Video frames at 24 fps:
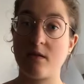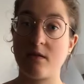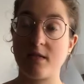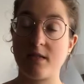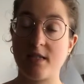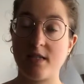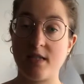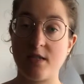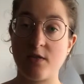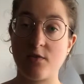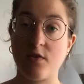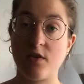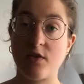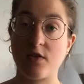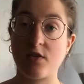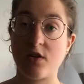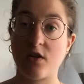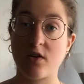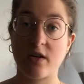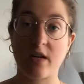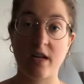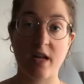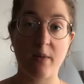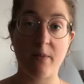Since we're
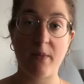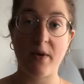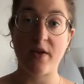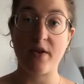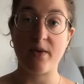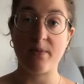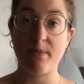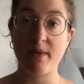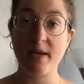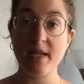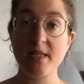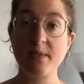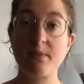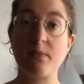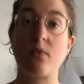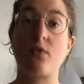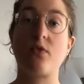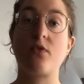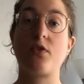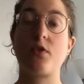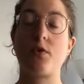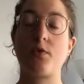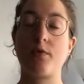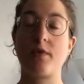talking about the
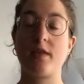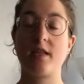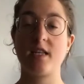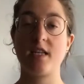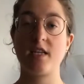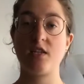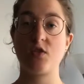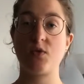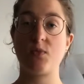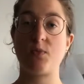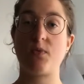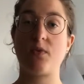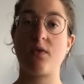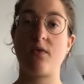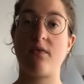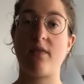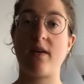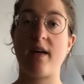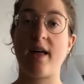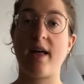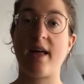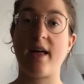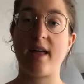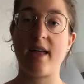passport, you will need to
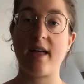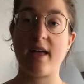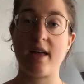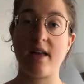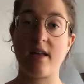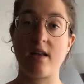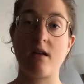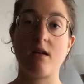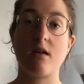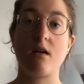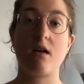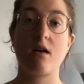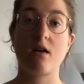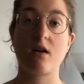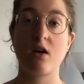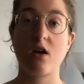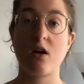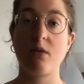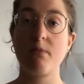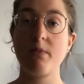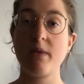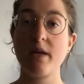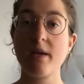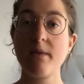provide a
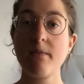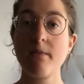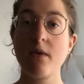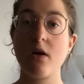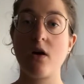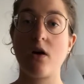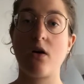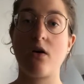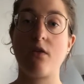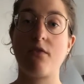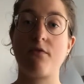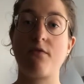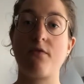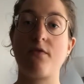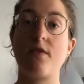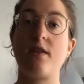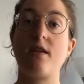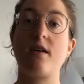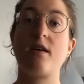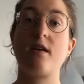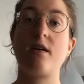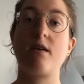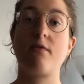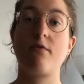copy of
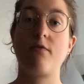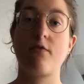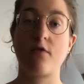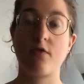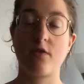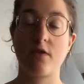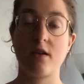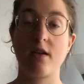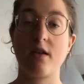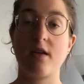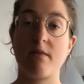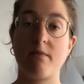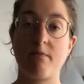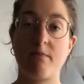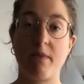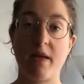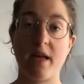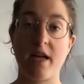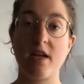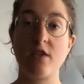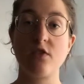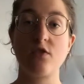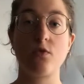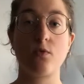the front
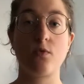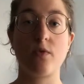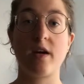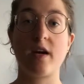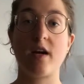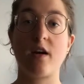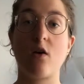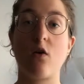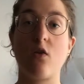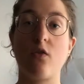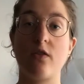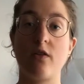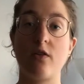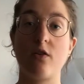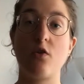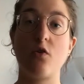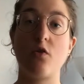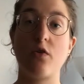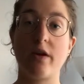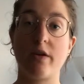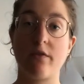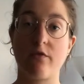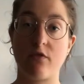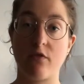page where all
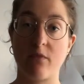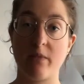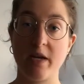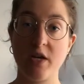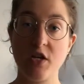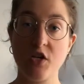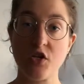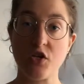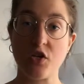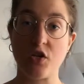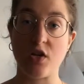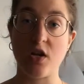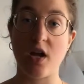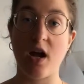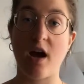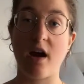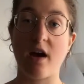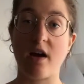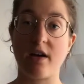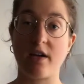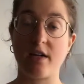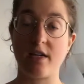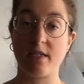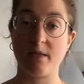your information
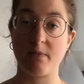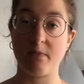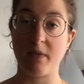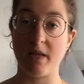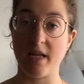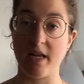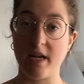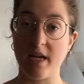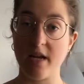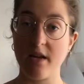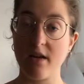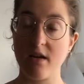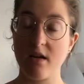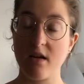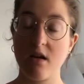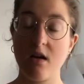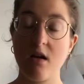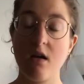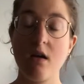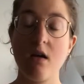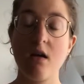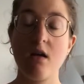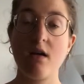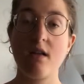are displayed.
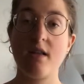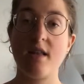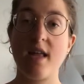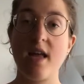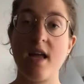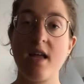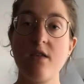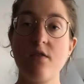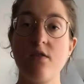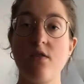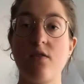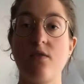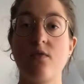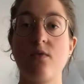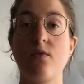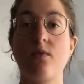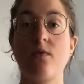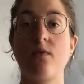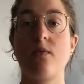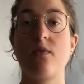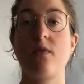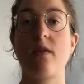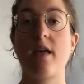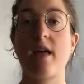Then
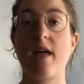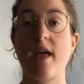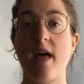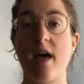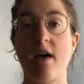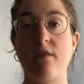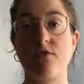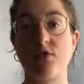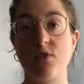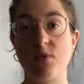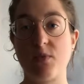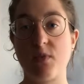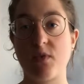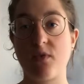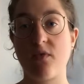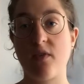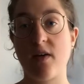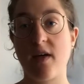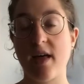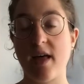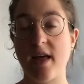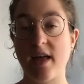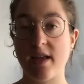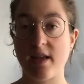you have to
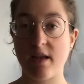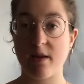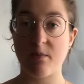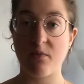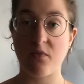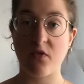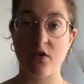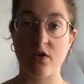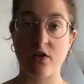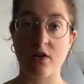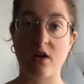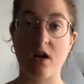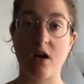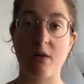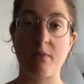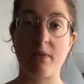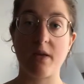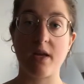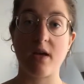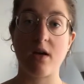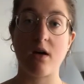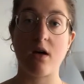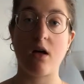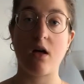provide a
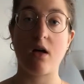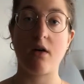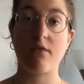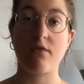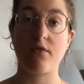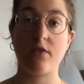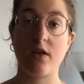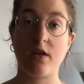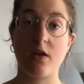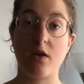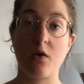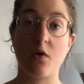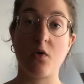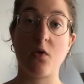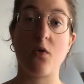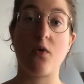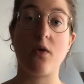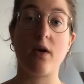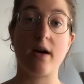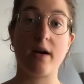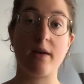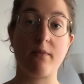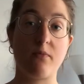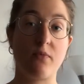photocopy of
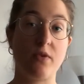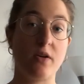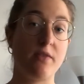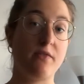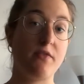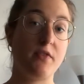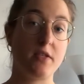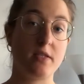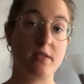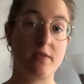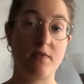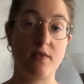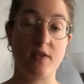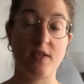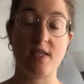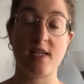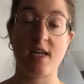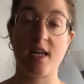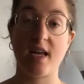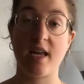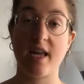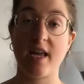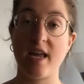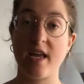your previous
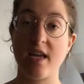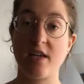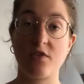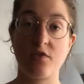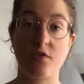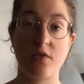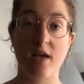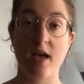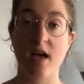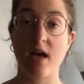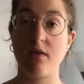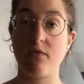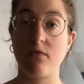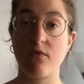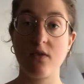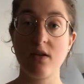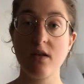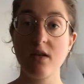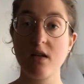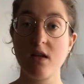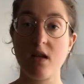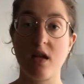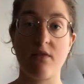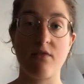visa in case you have
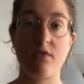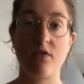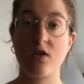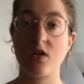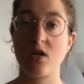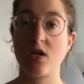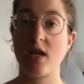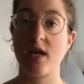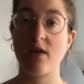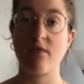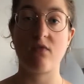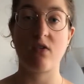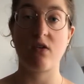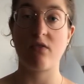one. If you don't have